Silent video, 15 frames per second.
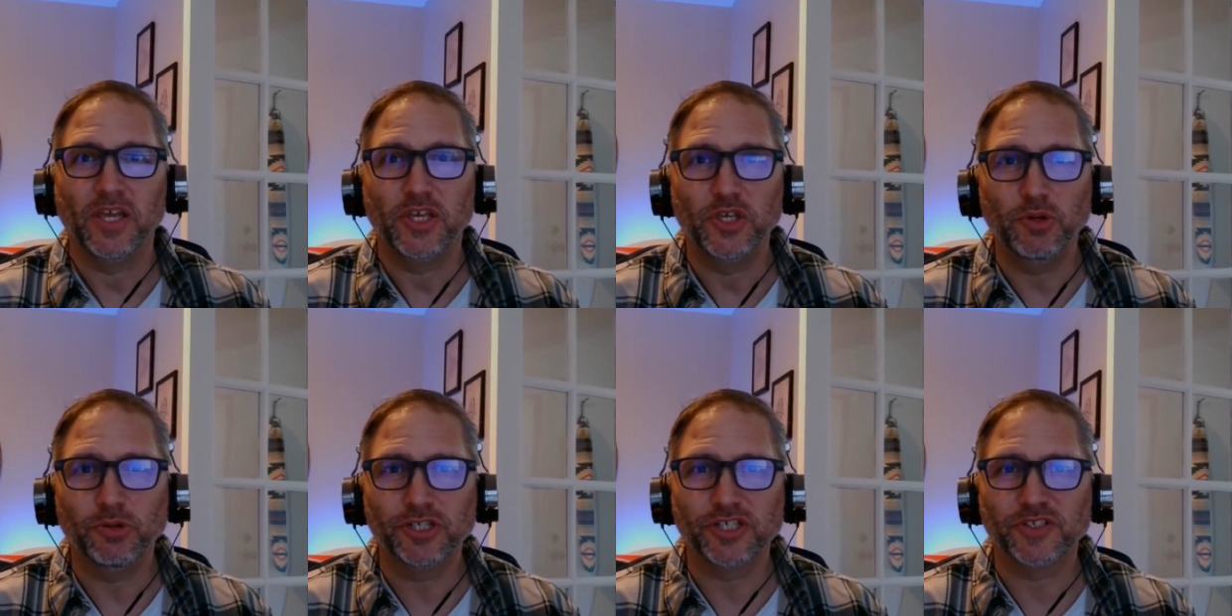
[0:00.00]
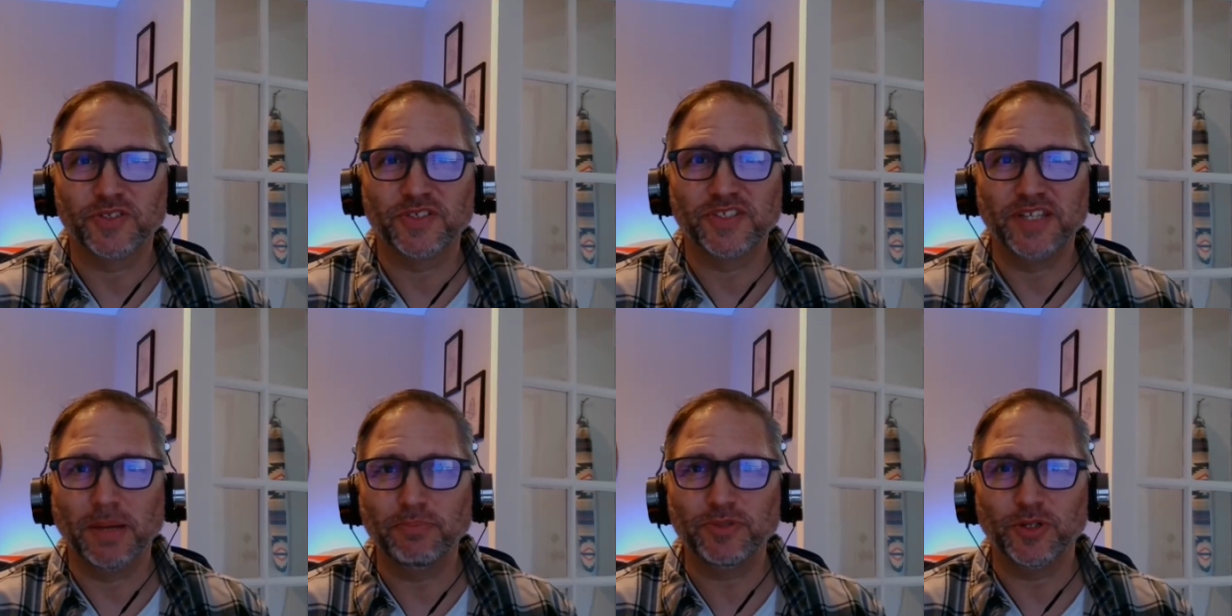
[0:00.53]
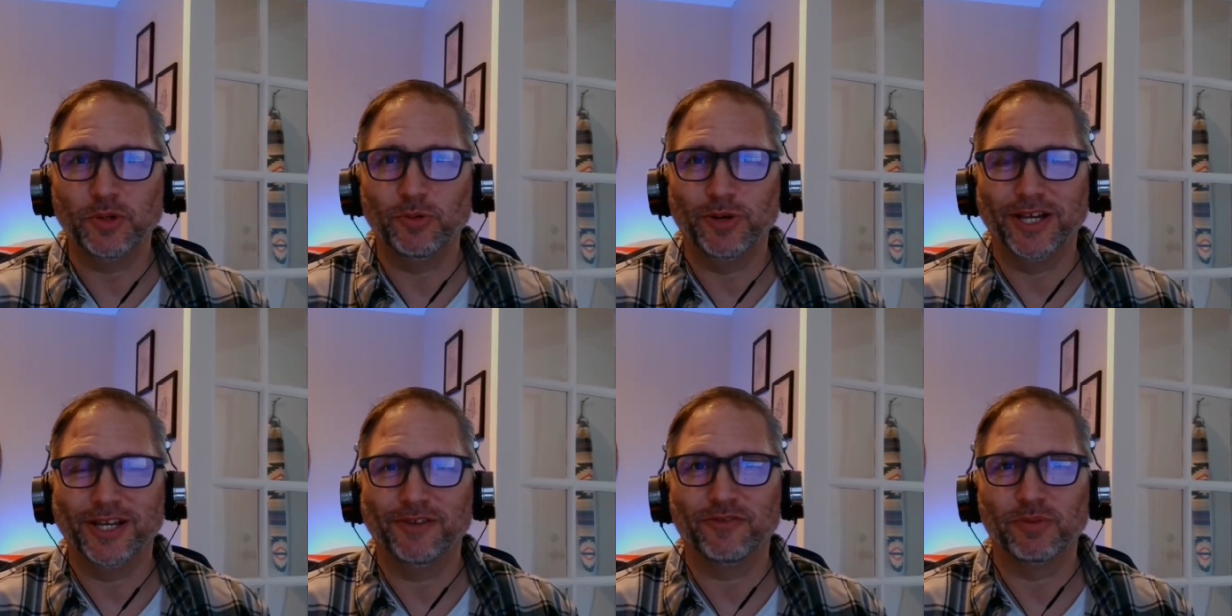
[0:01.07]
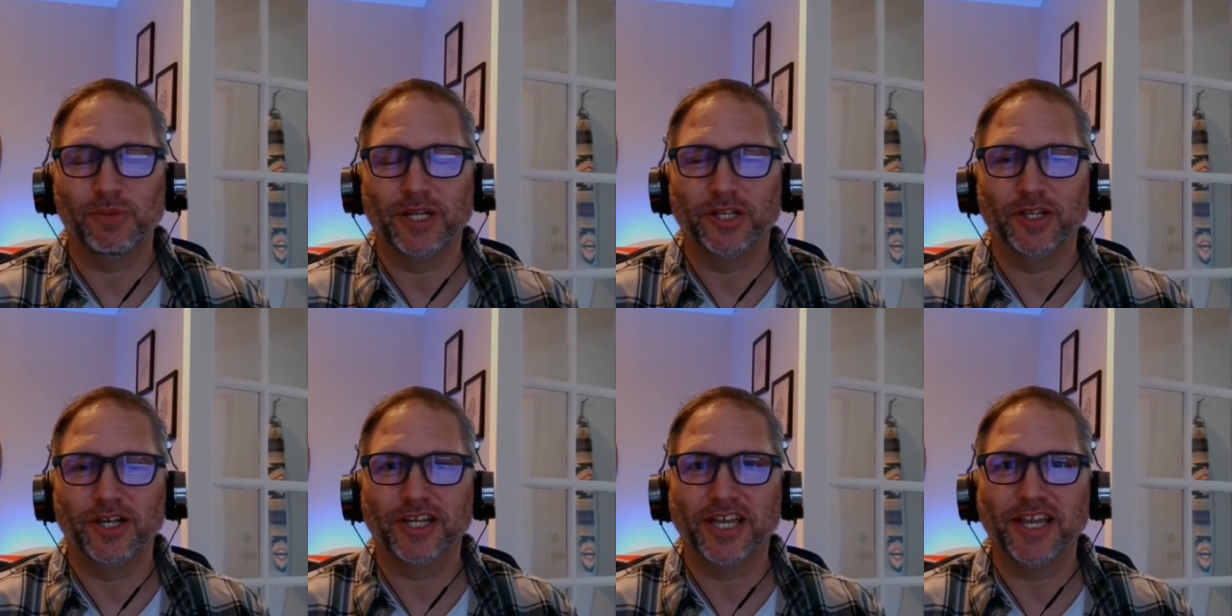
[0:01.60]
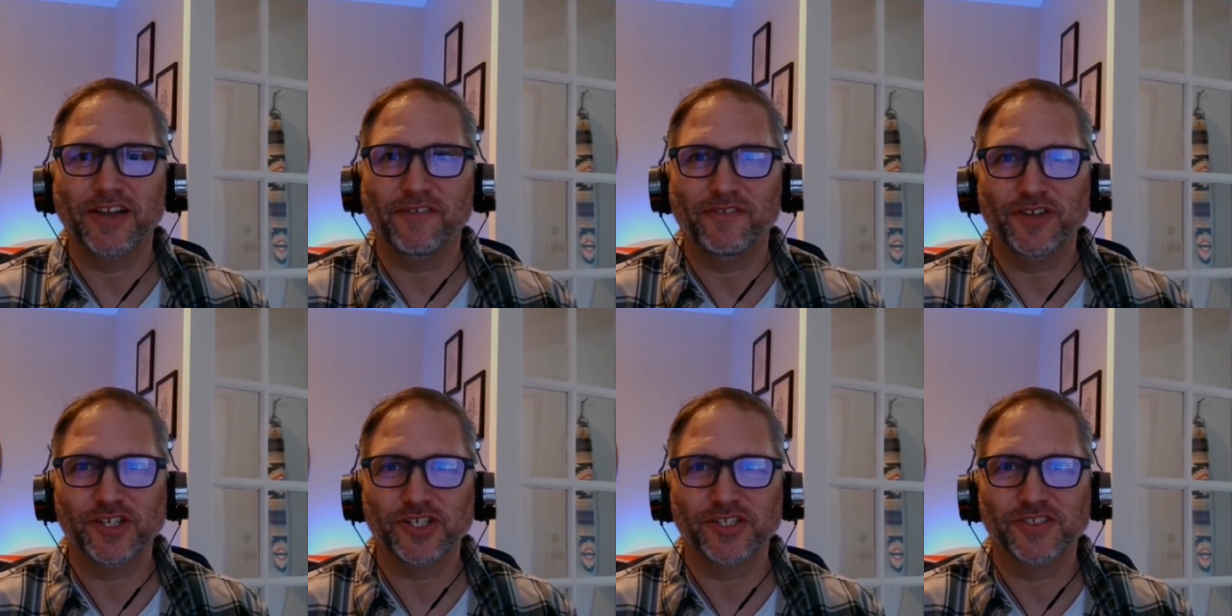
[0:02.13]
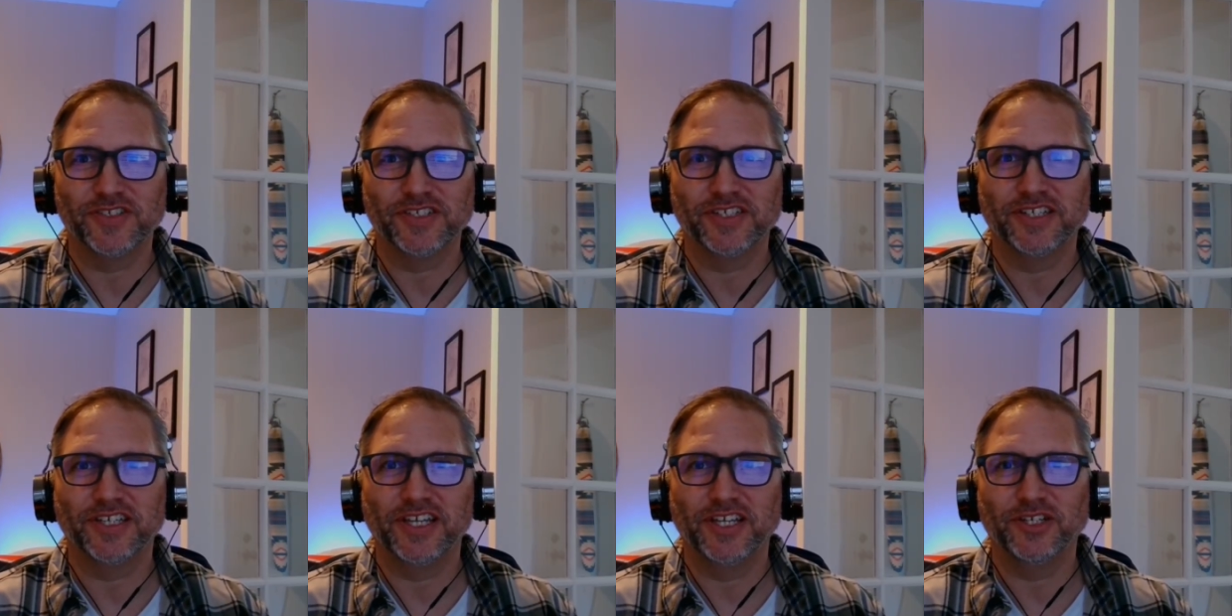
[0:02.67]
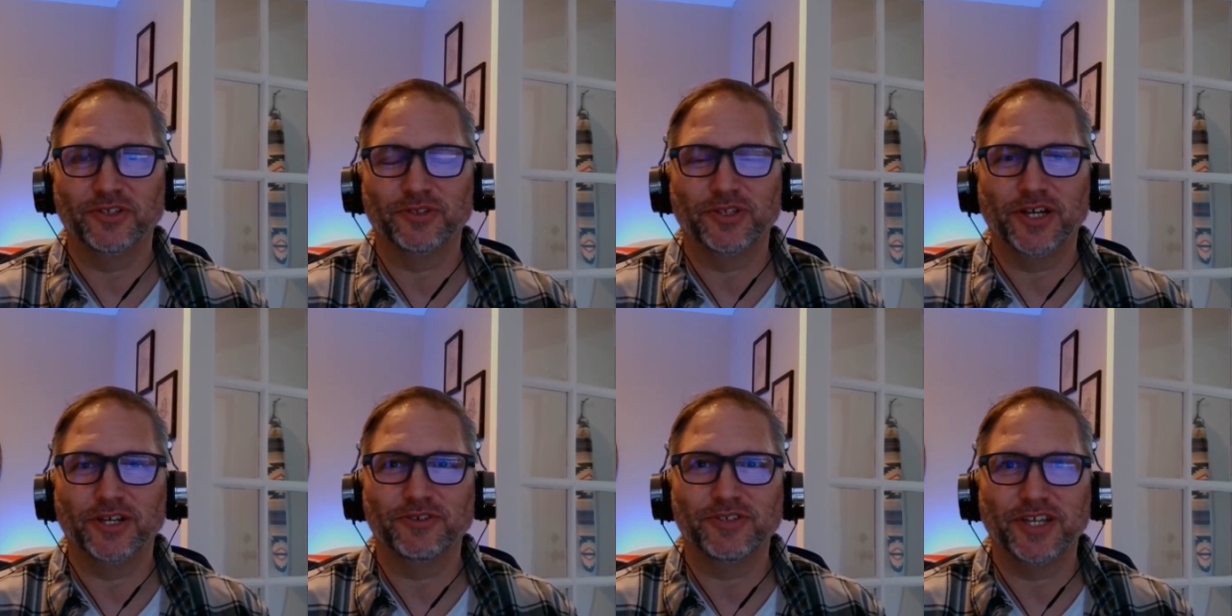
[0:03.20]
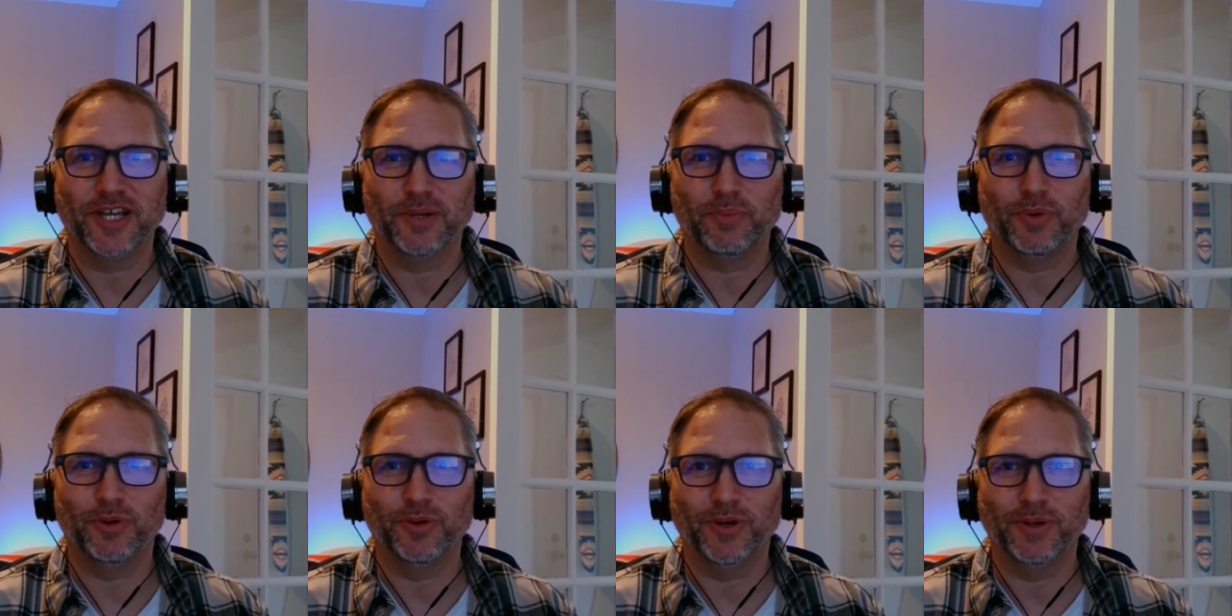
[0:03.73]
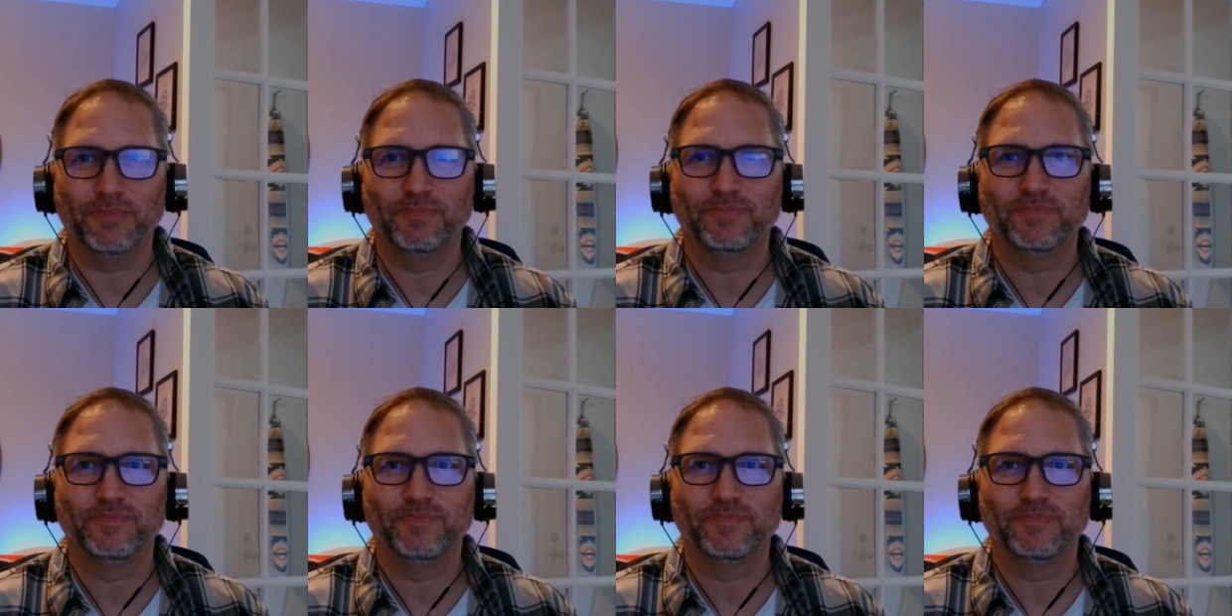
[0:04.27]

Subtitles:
You are just steps away from unlocking efficiency in your LOTO Tag program.